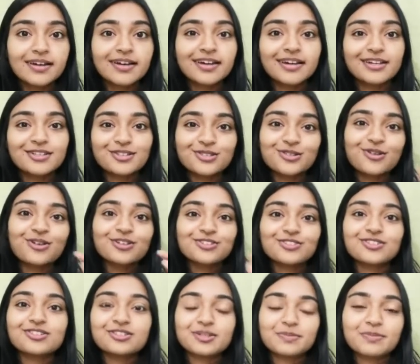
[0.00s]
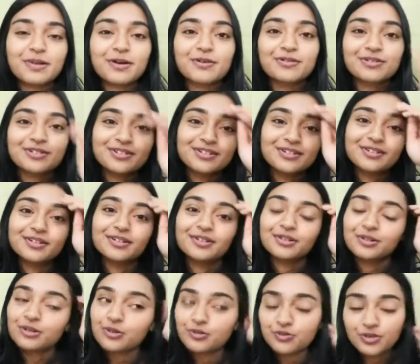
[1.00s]
It's not just about,
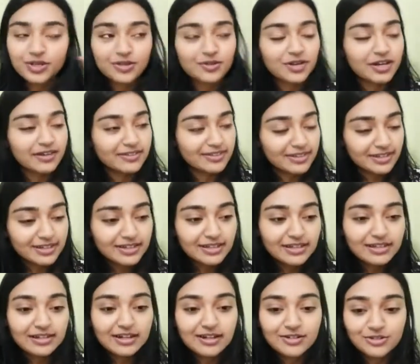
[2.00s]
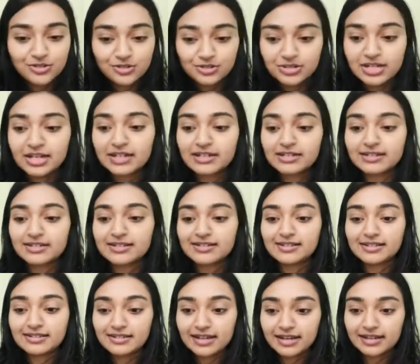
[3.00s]
I think in our society there's
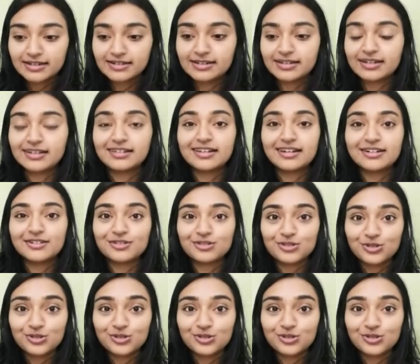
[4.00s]
this idea that